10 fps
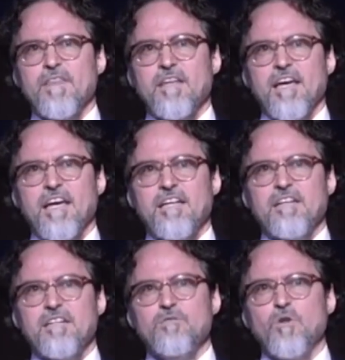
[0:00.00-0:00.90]

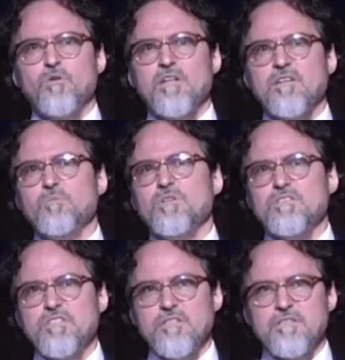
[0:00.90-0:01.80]
and evoking the
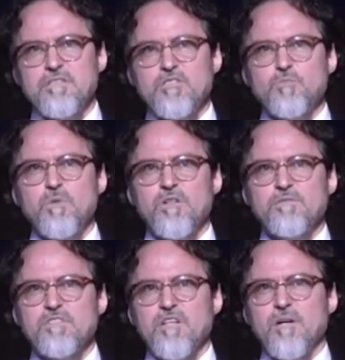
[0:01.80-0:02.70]
militant spirit of
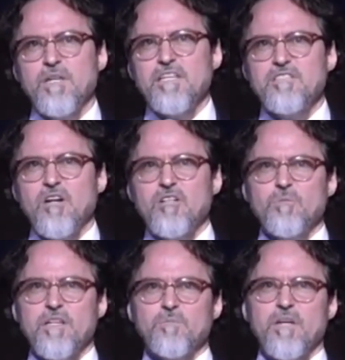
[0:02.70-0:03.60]
Islam. And he talked
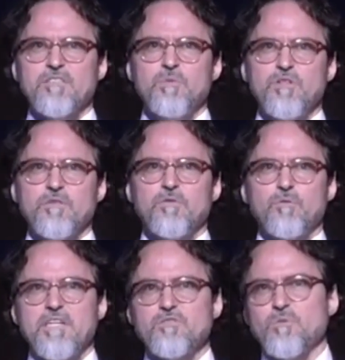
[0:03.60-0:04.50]
about the possibility of a
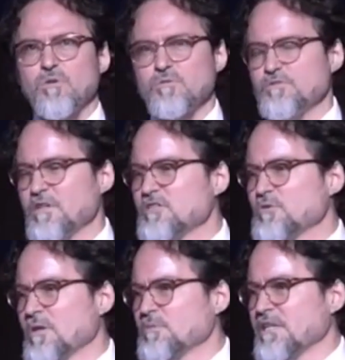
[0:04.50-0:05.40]
race war, which was very
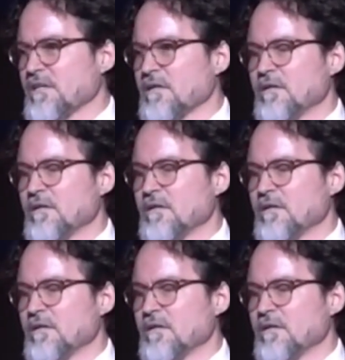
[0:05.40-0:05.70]
troubling.